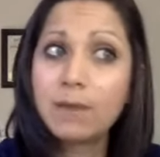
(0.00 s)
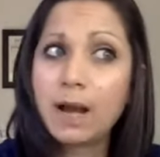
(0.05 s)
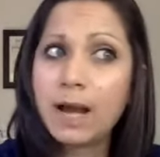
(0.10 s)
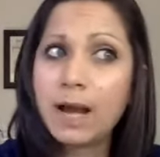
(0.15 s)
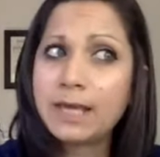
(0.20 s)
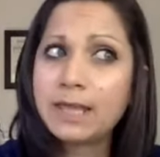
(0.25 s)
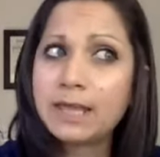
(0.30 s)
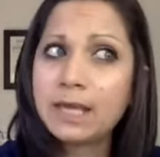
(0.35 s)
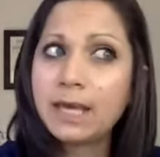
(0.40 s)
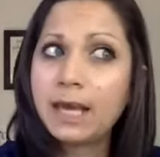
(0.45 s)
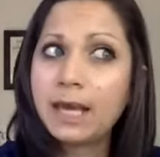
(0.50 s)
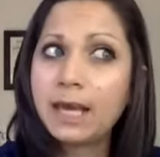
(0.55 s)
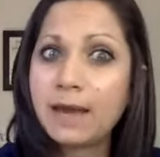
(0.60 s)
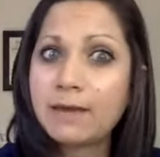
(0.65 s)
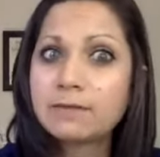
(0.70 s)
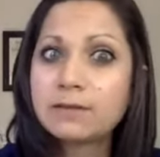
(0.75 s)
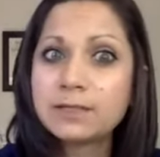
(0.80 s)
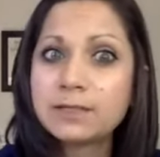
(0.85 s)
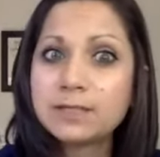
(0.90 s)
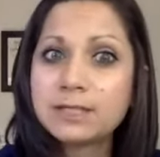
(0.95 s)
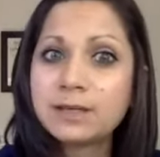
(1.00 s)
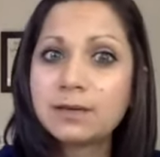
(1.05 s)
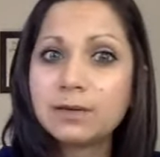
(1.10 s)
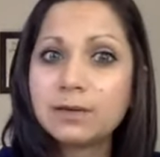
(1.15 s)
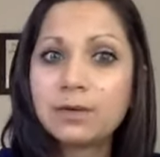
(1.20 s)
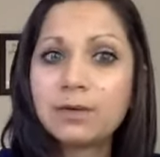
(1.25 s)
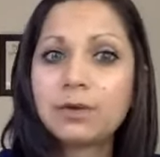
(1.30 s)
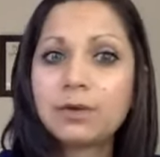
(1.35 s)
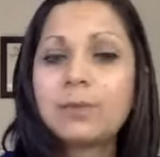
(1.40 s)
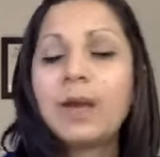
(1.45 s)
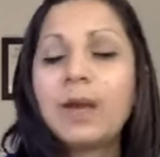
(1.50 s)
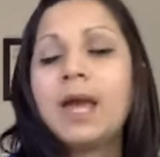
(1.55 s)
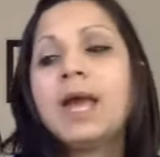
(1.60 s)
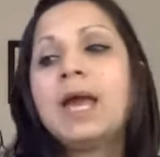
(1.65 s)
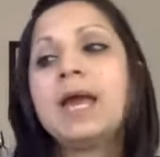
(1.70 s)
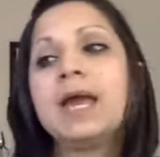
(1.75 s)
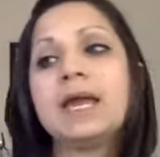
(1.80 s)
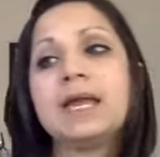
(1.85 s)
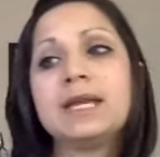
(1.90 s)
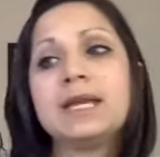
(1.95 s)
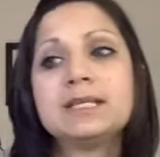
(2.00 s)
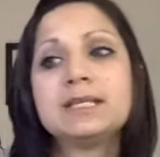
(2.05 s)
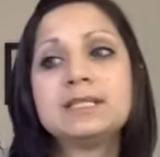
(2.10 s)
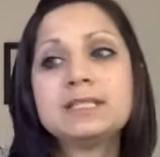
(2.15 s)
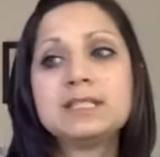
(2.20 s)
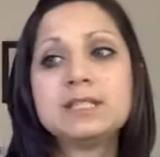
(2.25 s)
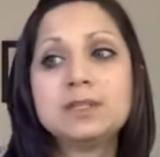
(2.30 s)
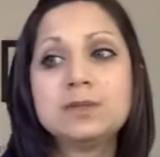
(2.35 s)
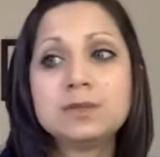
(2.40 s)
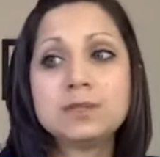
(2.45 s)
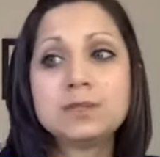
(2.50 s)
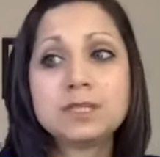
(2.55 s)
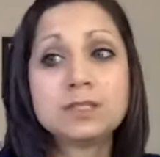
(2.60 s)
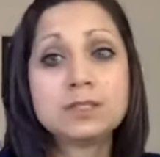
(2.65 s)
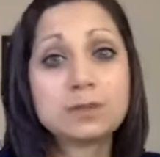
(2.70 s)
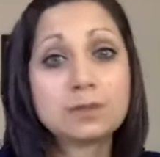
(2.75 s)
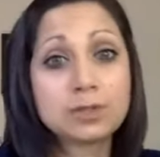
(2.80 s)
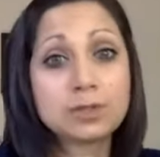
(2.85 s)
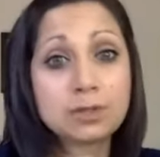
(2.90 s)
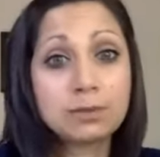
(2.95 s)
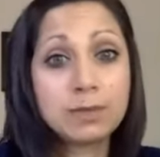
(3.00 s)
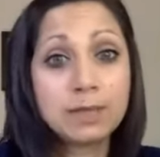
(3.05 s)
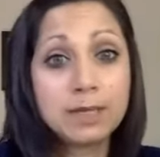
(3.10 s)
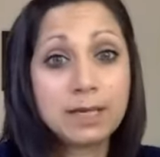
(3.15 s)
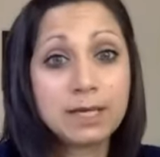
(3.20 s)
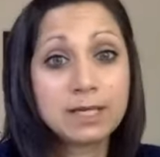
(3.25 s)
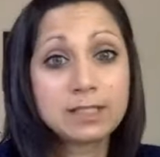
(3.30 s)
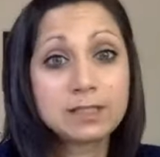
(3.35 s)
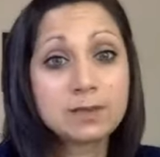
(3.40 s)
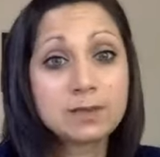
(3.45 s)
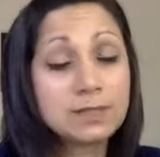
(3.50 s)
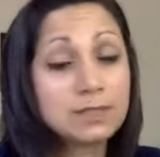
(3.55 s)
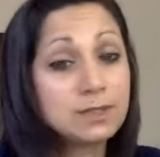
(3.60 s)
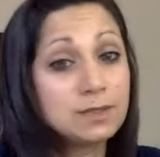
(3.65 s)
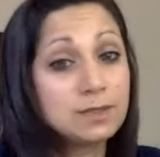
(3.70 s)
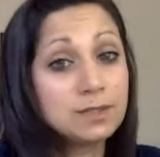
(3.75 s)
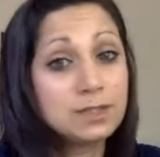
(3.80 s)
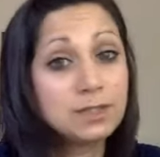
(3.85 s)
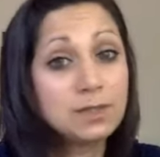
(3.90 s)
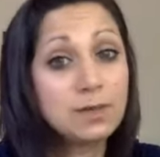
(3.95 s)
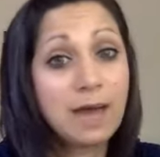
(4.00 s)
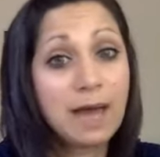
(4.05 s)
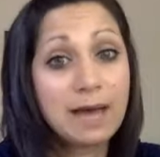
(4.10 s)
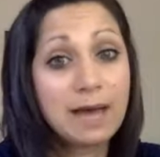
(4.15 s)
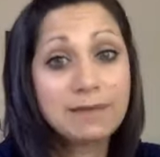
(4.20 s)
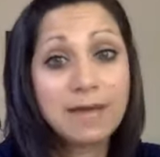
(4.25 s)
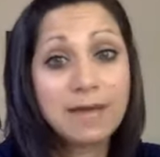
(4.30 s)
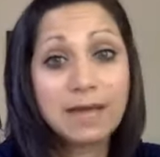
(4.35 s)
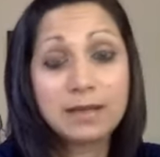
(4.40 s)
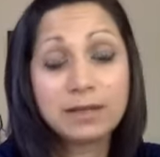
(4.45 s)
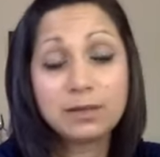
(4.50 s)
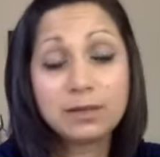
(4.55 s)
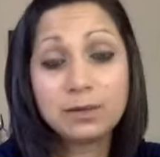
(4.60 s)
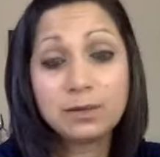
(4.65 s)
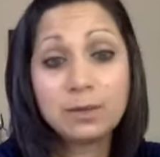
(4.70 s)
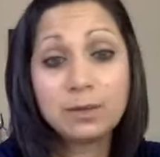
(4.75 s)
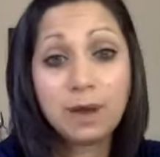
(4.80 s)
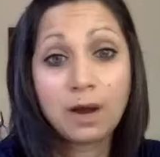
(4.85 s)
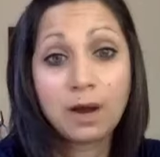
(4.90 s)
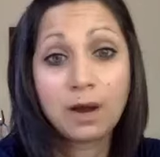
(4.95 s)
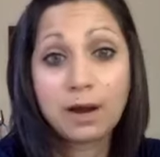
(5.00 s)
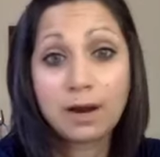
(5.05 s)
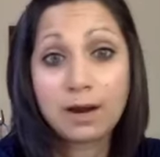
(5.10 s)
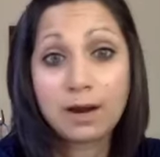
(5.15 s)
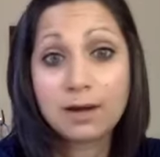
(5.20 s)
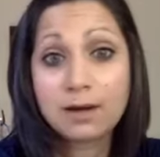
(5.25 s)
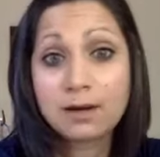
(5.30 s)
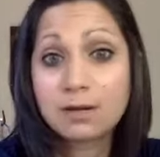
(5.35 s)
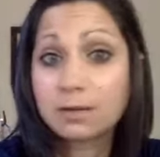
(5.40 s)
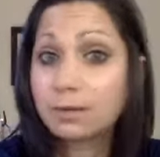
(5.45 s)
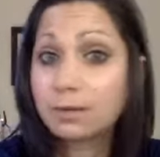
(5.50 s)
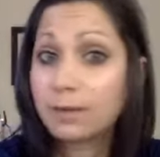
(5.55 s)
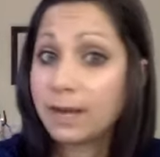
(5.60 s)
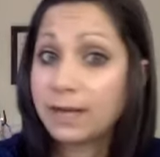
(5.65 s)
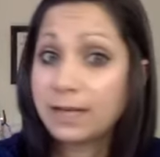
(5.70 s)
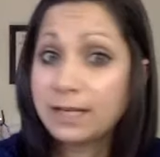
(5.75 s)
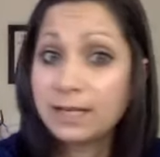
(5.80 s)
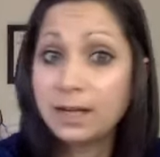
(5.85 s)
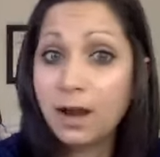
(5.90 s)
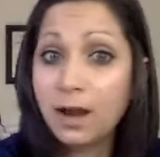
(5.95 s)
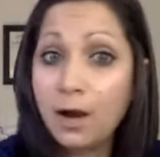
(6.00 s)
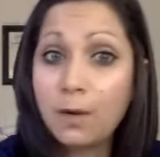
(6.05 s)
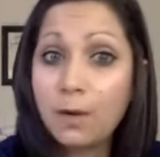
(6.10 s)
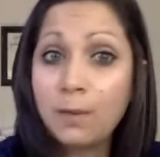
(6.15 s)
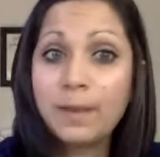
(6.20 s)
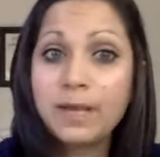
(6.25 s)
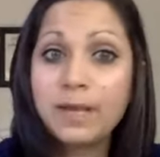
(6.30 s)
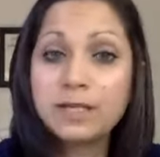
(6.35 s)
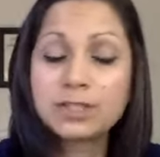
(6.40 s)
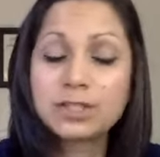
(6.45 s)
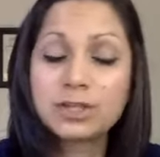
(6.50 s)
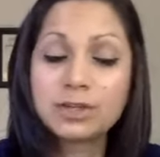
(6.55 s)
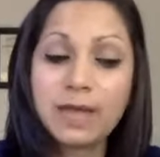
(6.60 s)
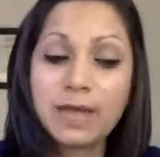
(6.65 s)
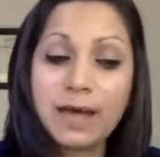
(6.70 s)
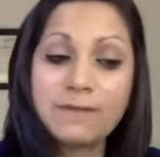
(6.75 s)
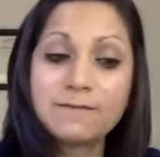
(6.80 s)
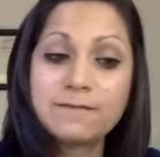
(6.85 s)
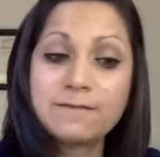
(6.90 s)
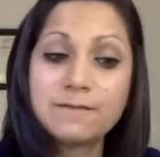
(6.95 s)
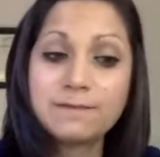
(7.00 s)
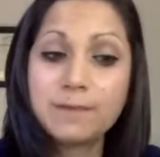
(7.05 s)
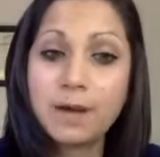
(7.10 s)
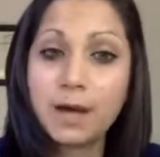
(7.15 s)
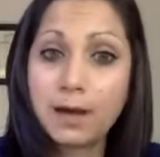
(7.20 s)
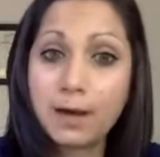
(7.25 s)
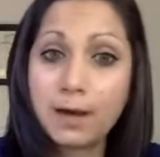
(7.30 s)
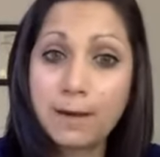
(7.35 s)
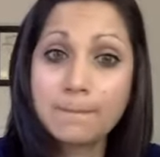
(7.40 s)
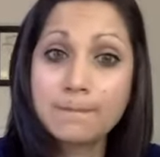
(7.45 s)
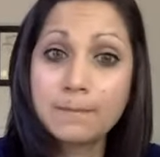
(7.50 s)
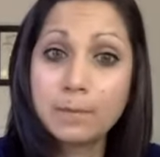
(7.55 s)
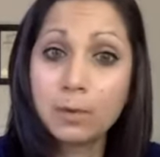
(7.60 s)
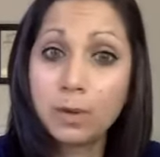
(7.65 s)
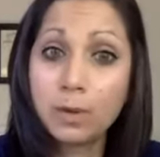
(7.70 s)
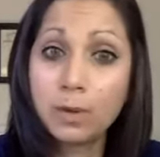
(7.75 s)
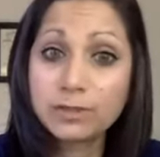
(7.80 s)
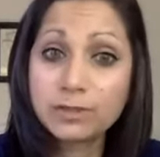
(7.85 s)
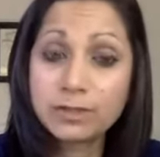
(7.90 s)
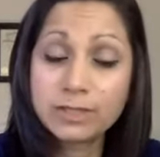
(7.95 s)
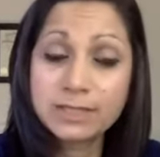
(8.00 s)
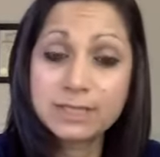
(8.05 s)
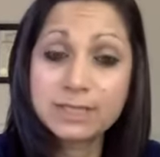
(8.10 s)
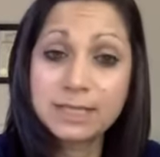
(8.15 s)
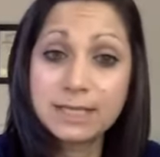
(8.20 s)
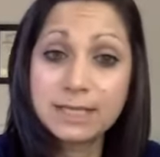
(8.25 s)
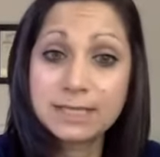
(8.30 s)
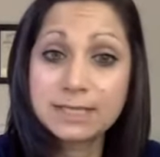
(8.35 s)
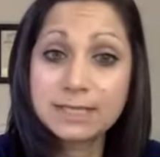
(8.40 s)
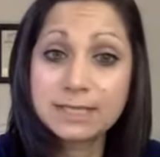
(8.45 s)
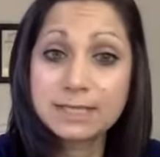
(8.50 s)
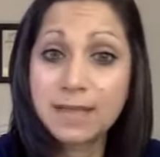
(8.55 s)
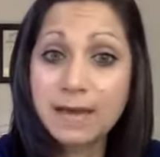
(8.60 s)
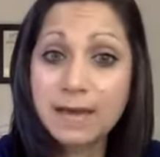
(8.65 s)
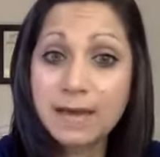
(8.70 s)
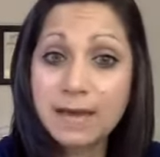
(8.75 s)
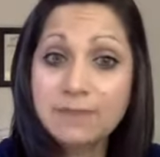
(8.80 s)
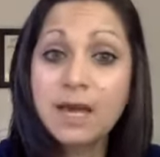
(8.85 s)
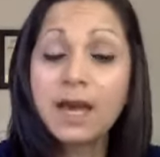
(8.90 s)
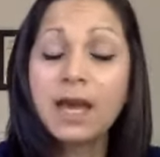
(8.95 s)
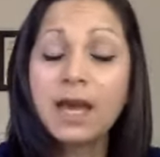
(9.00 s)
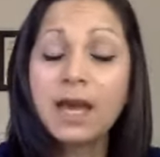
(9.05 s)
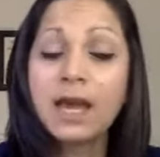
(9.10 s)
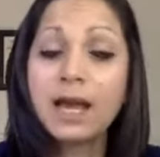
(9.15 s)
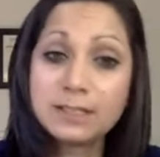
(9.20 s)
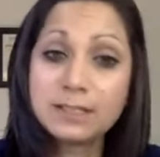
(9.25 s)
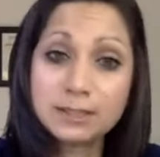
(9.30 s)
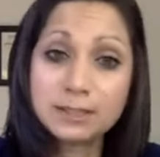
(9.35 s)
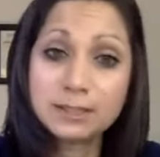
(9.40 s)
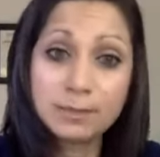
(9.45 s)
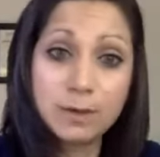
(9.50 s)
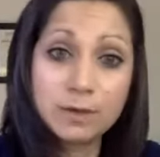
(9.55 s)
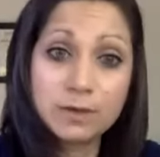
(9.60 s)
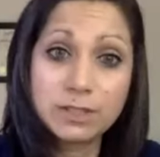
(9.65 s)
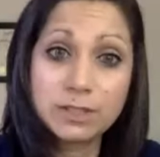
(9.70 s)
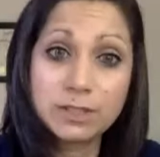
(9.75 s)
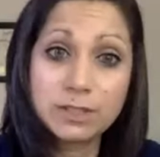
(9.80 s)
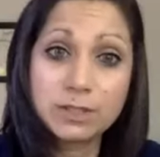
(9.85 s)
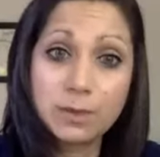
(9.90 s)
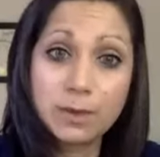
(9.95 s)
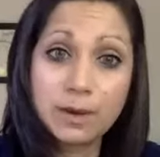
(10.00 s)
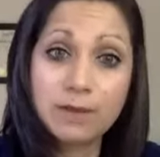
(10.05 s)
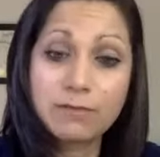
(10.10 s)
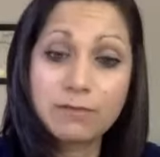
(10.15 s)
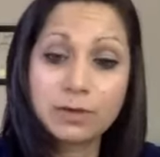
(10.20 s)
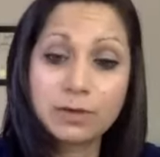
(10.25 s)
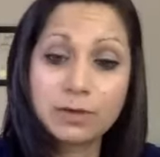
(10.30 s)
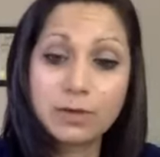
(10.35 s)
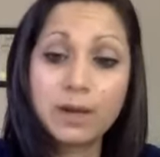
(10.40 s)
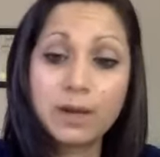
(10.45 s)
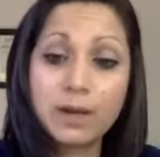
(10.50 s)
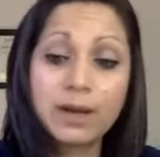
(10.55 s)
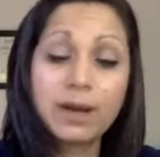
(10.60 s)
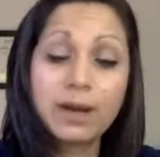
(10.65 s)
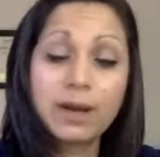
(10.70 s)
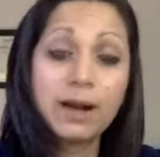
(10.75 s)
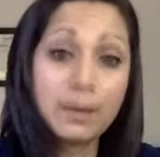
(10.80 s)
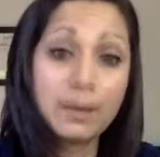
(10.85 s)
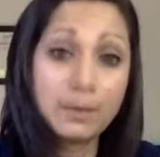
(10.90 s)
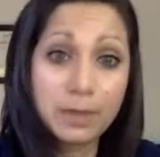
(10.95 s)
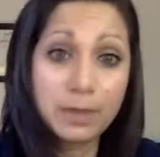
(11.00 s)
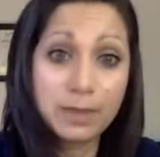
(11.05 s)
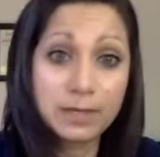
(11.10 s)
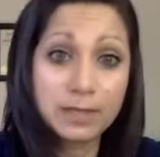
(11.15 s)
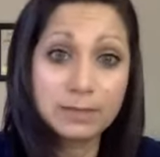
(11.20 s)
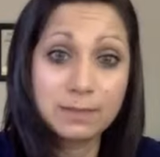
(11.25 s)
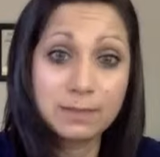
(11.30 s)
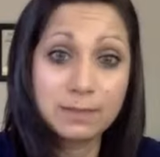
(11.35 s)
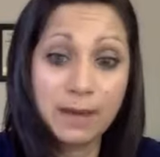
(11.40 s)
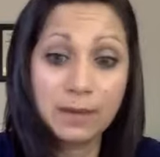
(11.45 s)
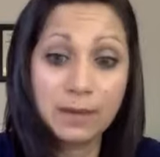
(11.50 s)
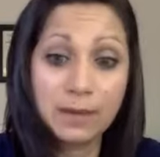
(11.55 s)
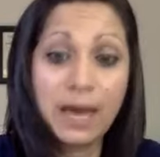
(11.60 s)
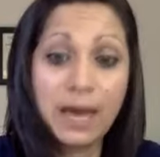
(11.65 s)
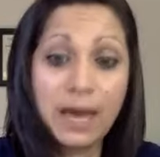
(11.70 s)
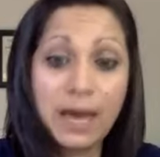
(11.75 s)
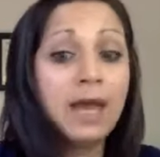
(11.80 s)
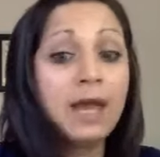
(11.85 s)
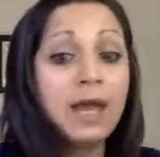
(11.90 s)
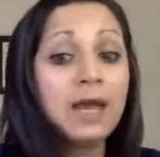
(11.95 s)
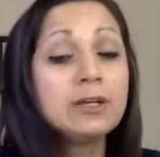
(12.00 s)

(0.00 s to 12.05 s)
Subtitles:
I think every single group is using social media, so as soon as you have that, you are ready to go. Make sure that Qualtrics link is live and it's posted to wherever you want. A couple things about that.